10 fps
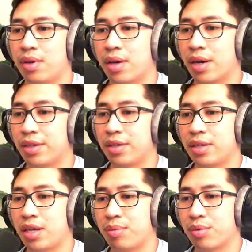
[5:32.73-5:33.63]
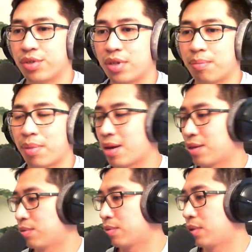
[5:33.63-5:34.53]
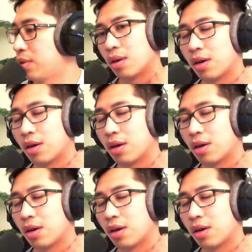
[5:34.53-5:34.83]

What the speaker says: ID, name, username, password.